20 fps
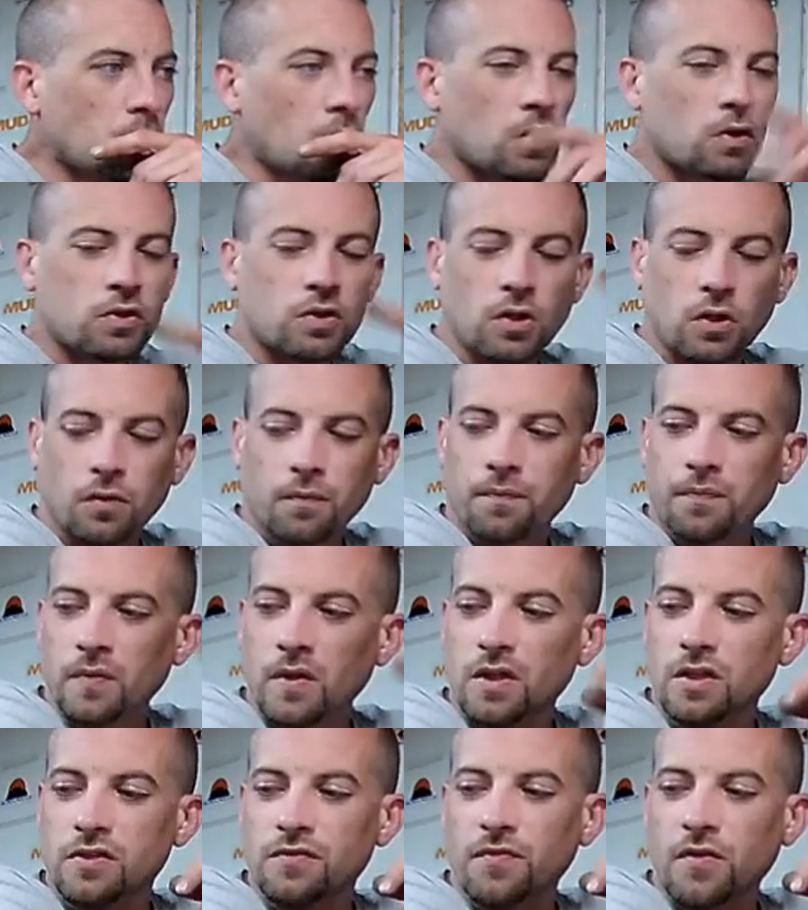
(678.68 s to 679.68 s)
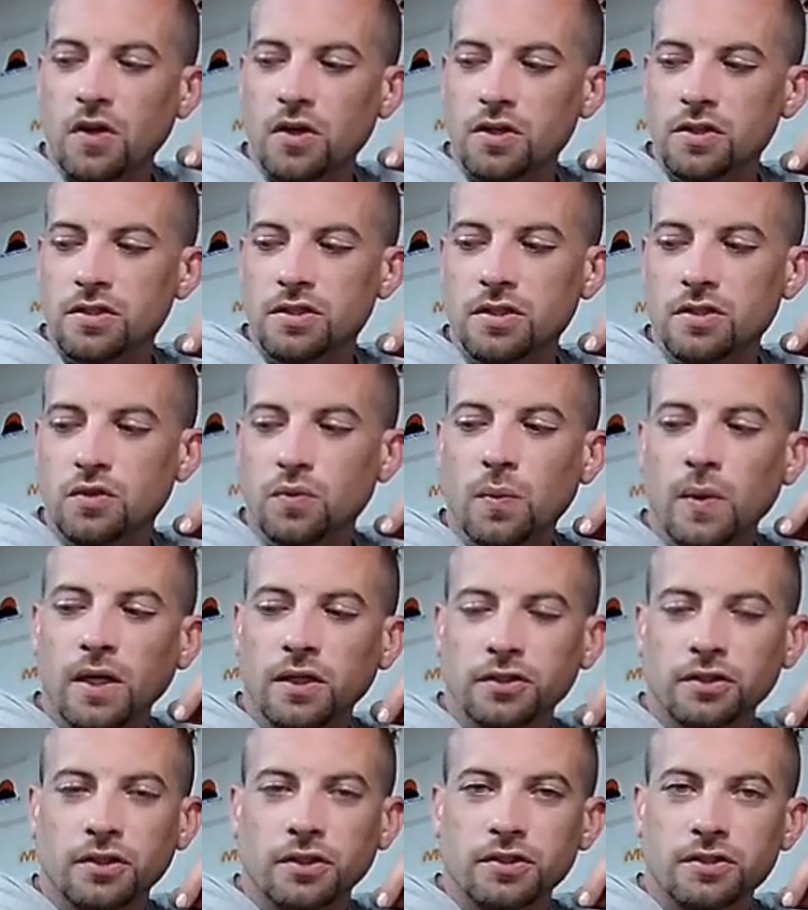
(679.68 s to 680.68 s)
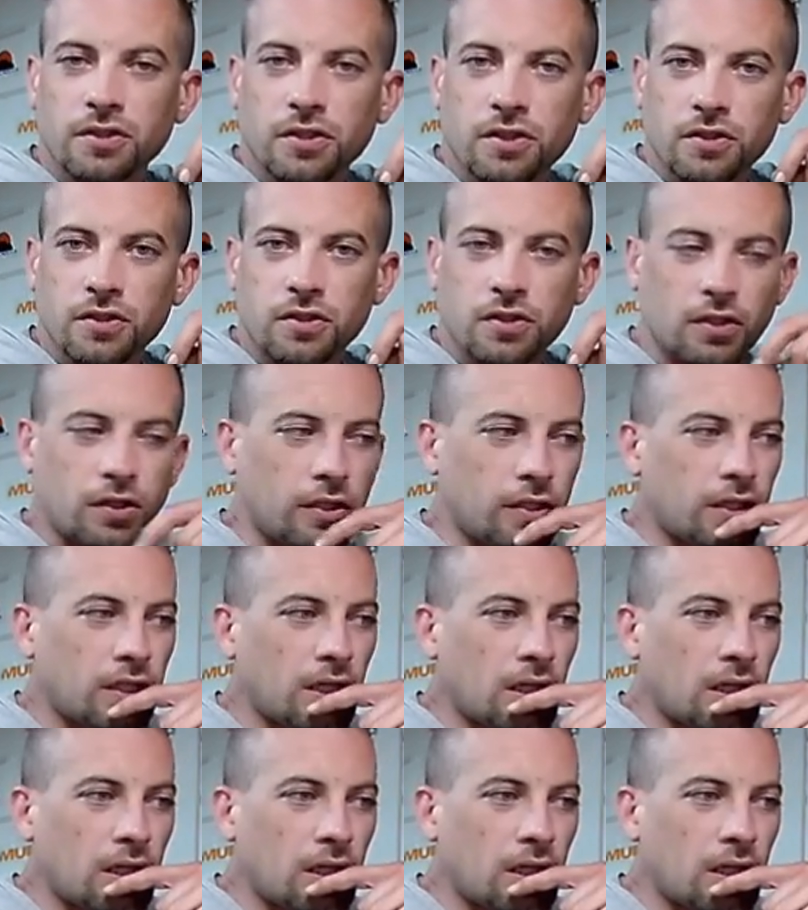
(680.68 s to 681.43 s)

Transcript: so as far as this welder is concerned,